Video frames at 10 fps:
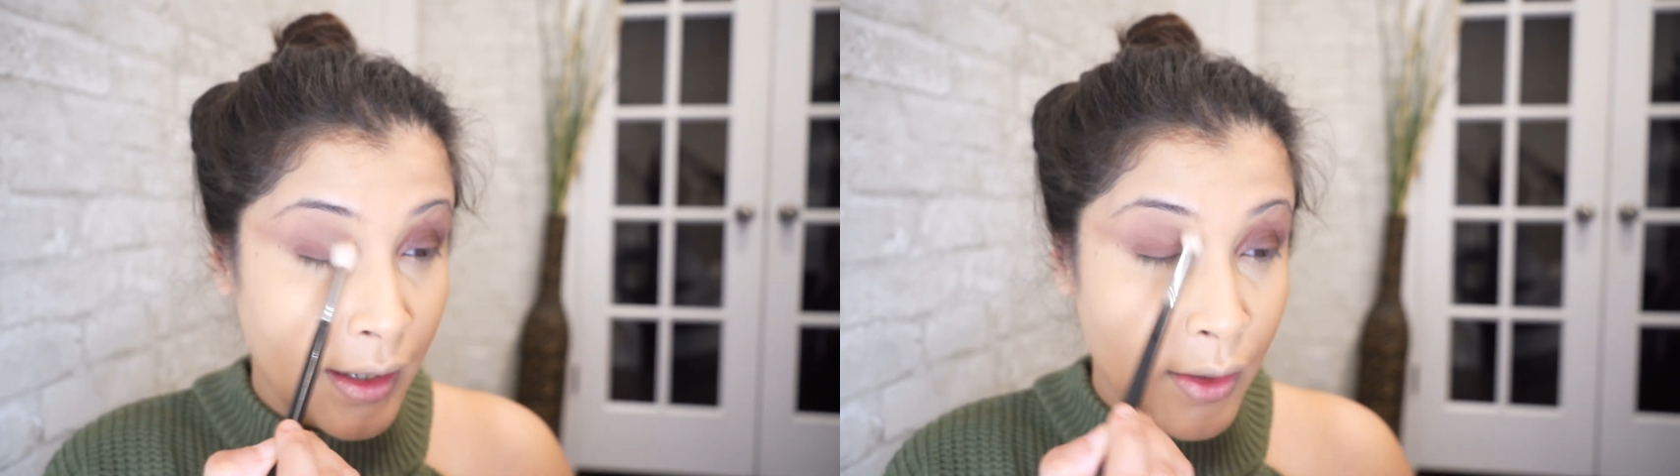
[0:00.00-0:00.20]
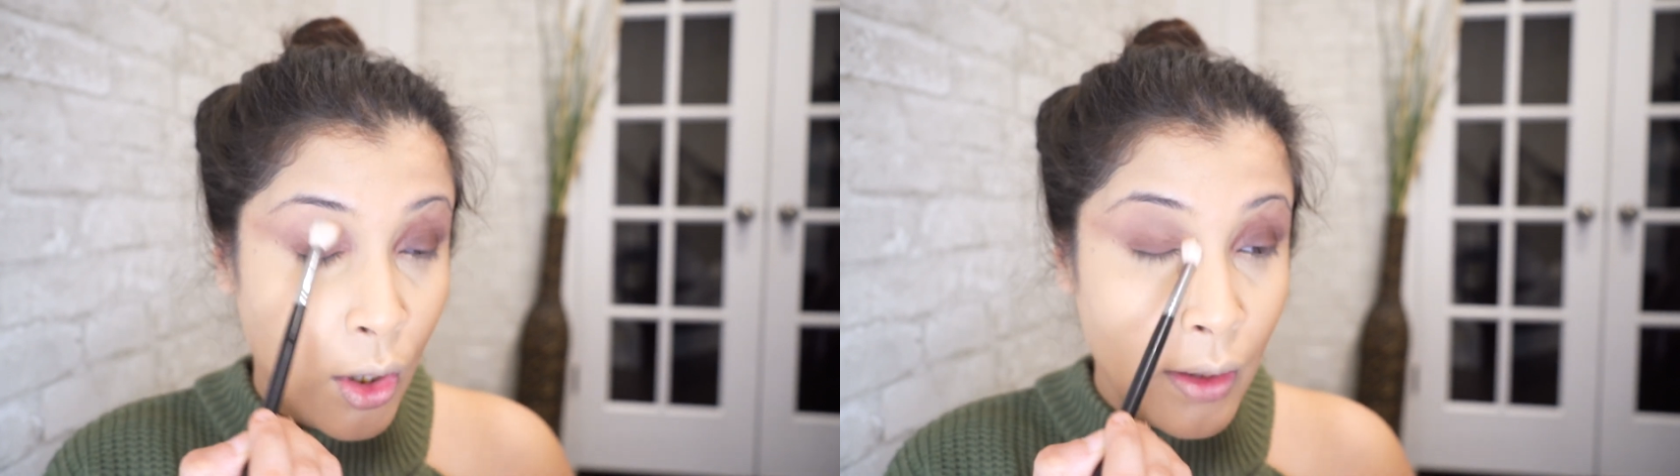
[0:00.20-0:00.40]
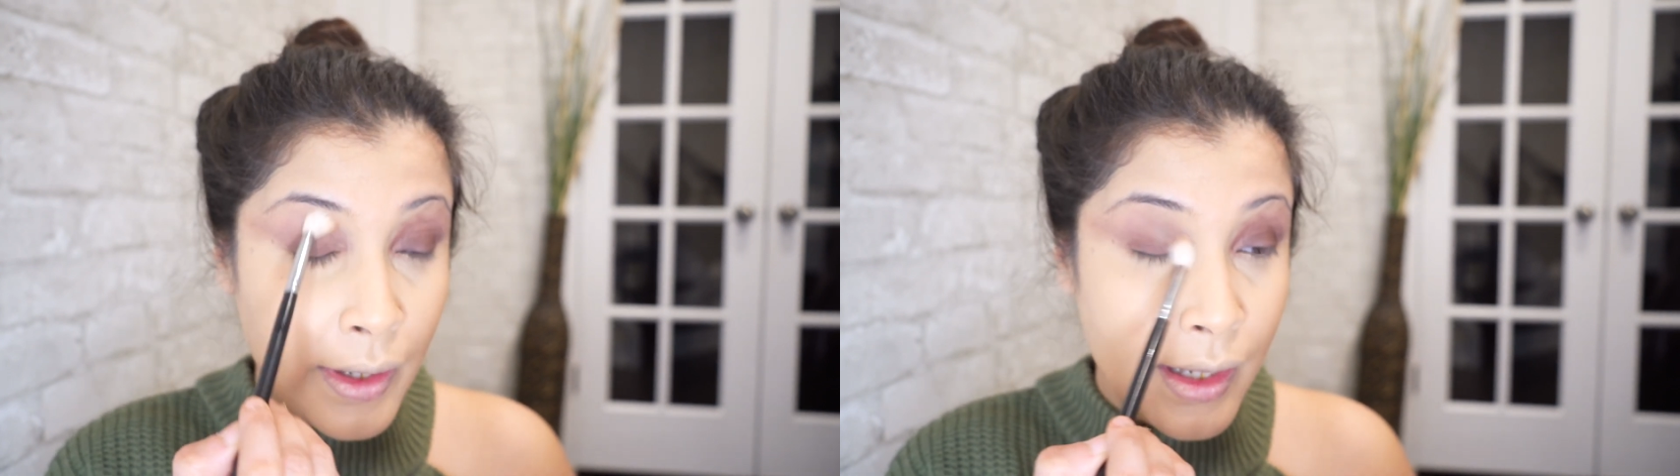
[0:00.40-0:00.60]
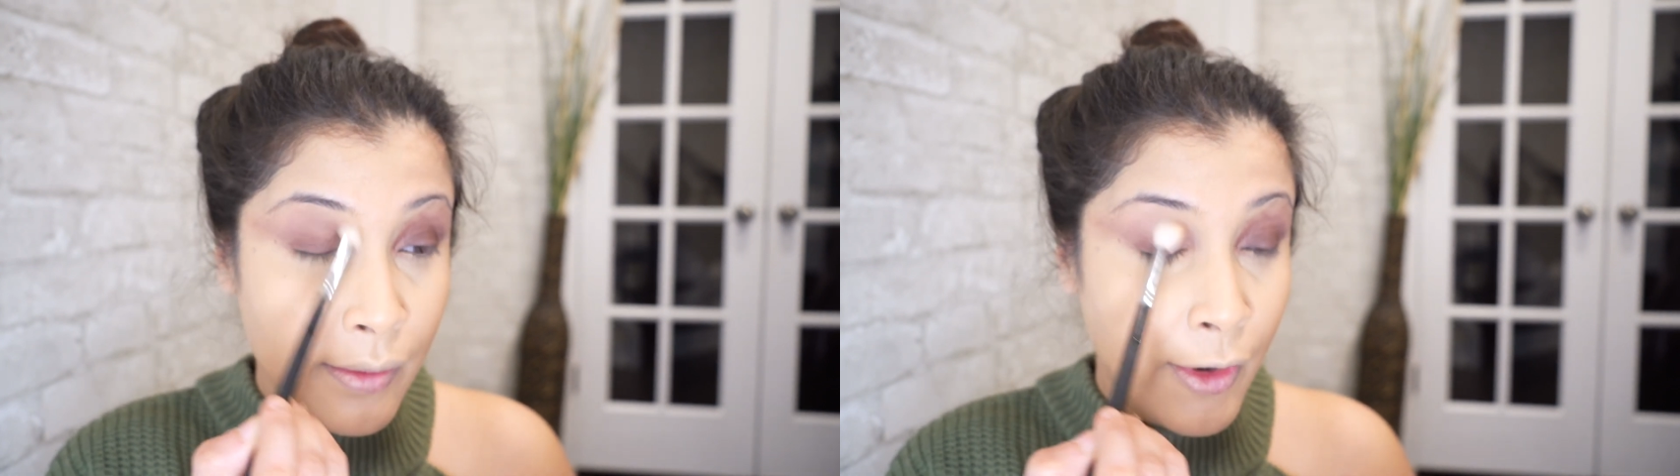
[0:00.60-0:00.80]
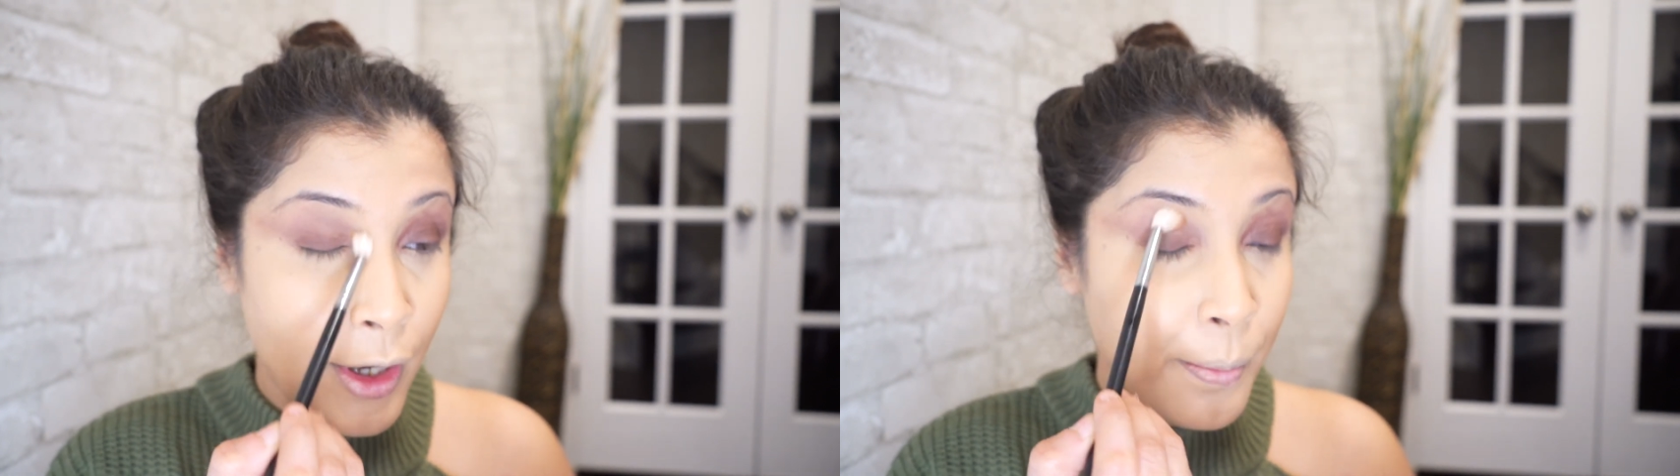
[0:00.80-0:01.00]
It's always
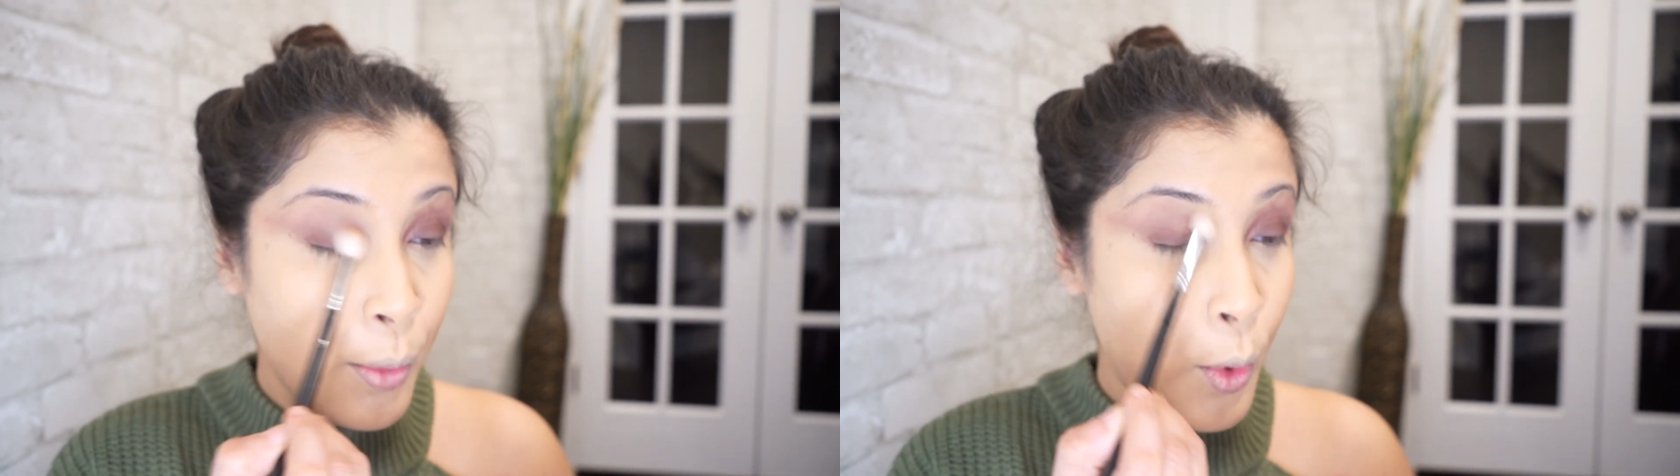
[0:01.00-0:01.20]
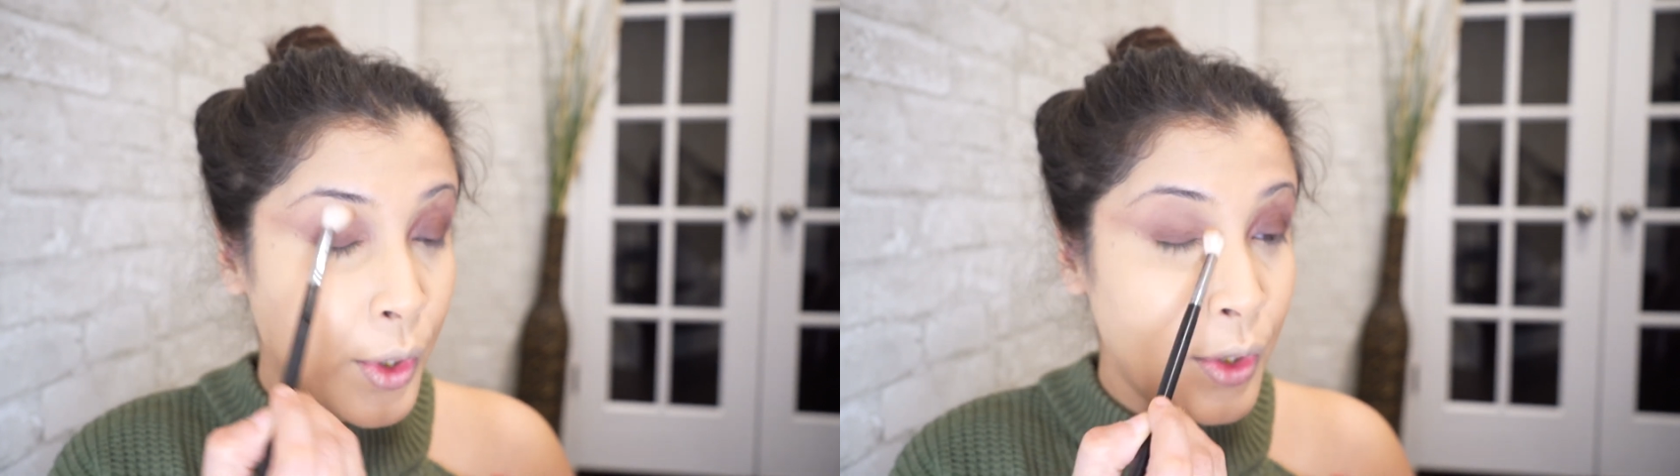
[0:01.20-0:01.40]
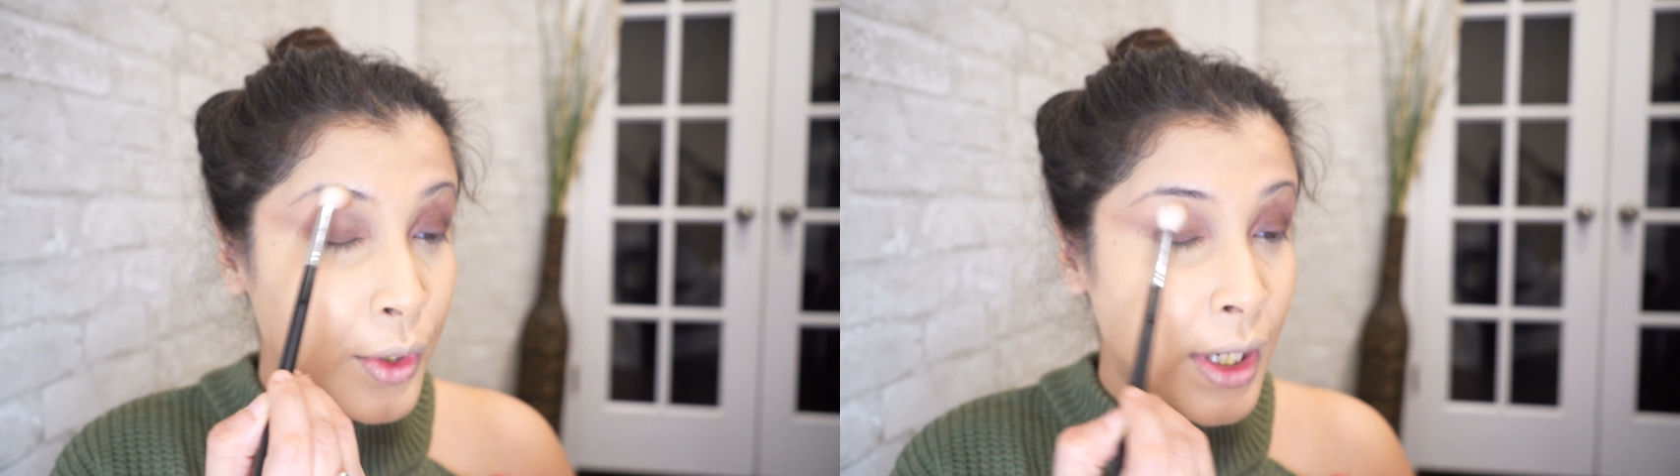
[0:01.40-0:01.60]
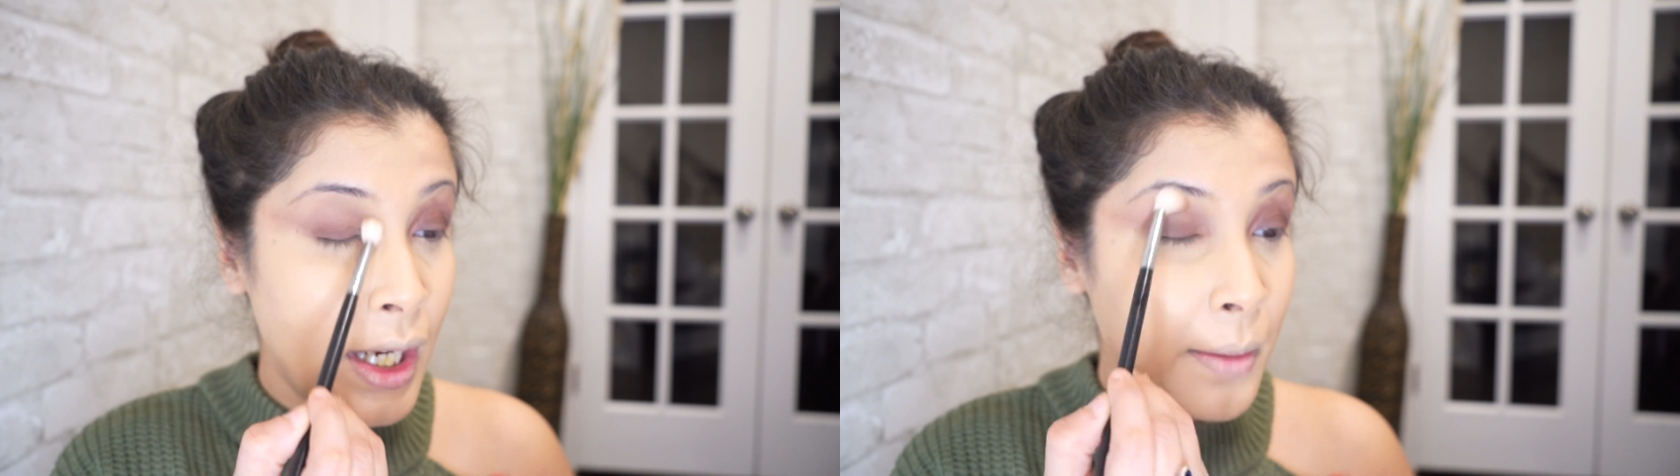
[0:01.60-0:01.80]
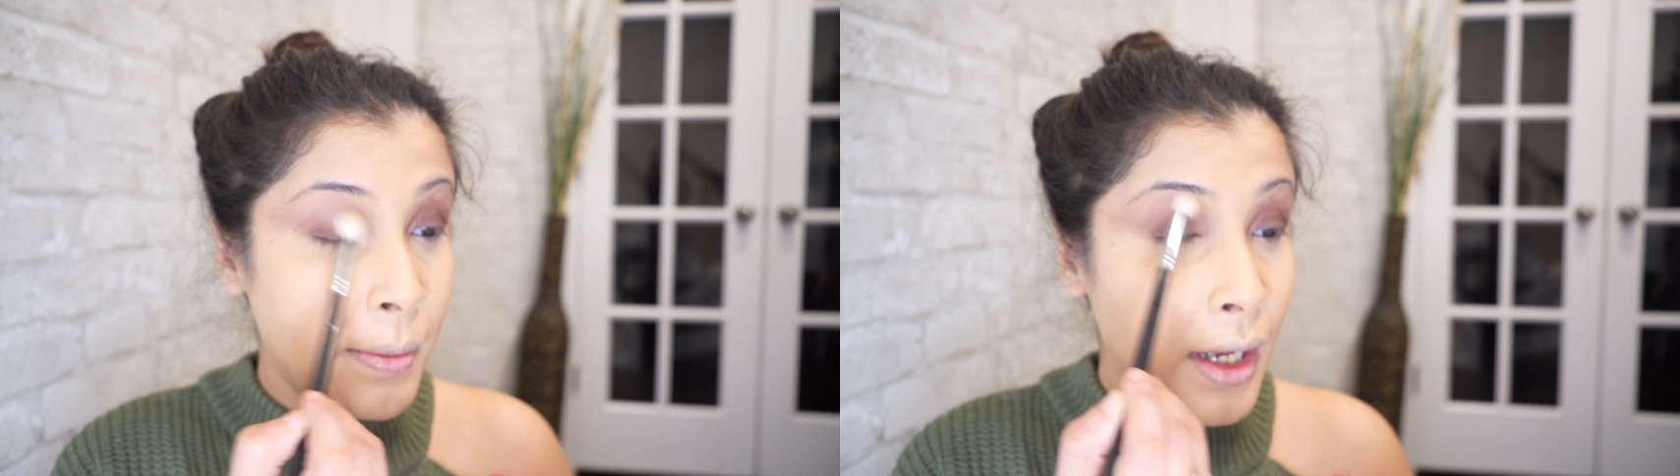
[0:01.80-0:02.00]
very important to
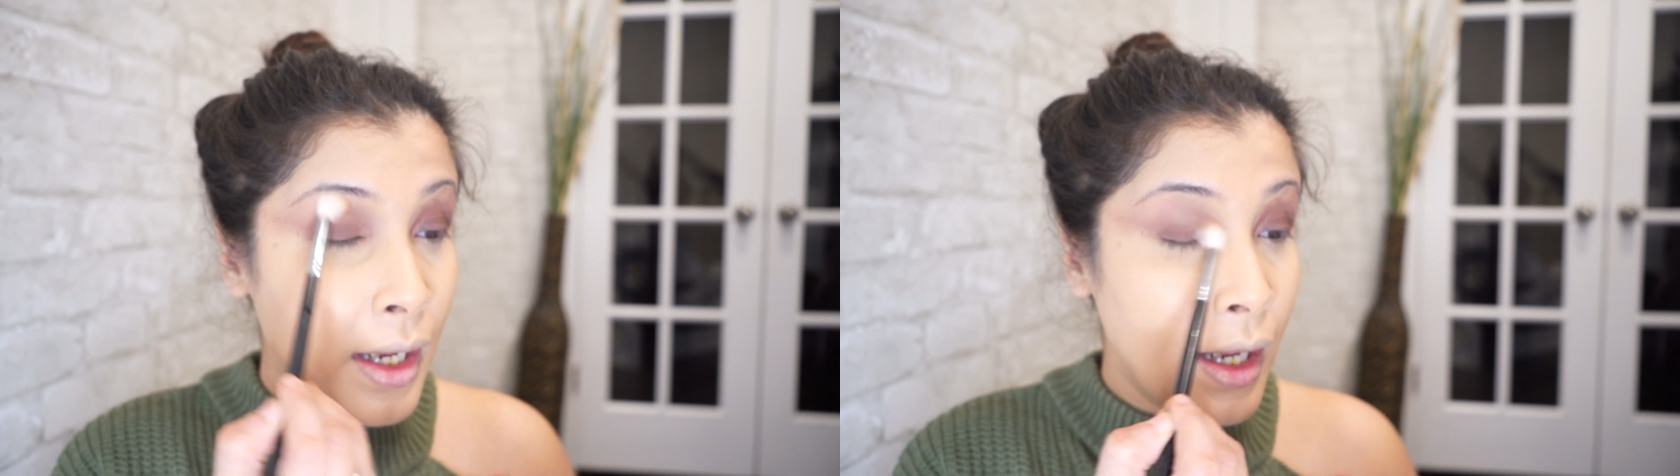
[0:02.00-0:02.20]
keep